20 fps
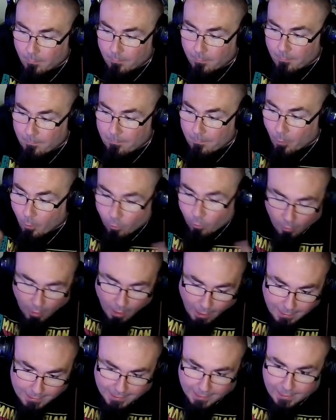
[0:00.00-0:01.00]

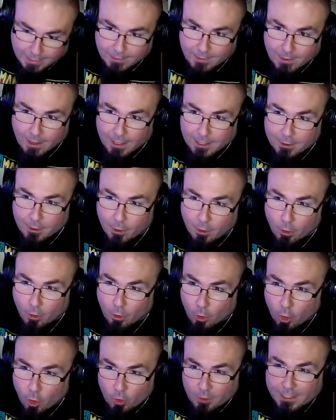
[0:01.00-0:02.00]
melodic kind of
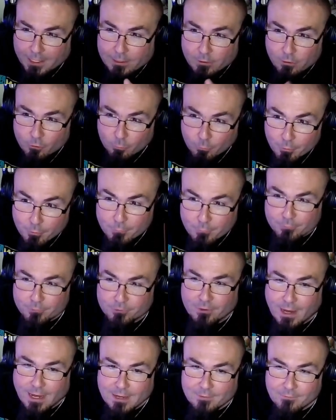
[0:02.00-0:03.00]
hook and groove
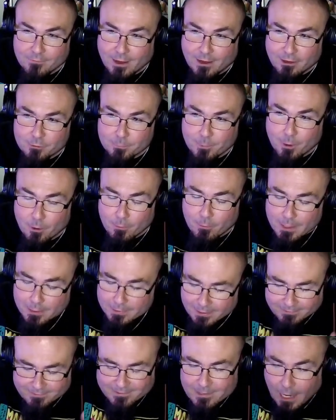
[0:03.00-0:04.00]
side of Oxbow
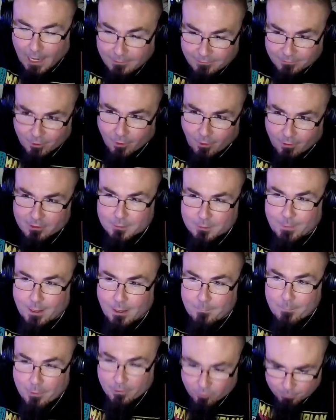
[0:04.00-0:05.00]
that's not talked
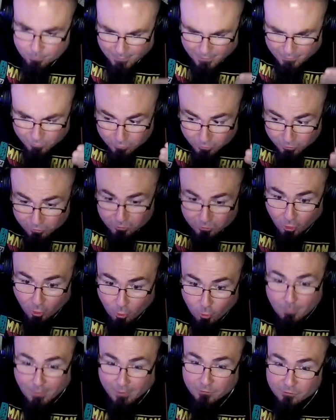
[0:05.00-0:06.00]
about much, but is
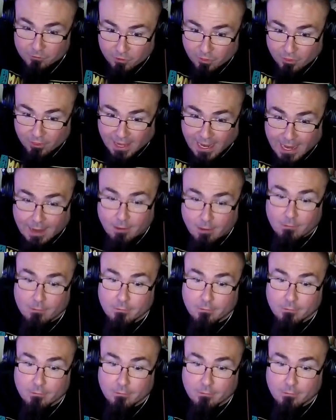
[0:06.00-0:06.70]
so much there?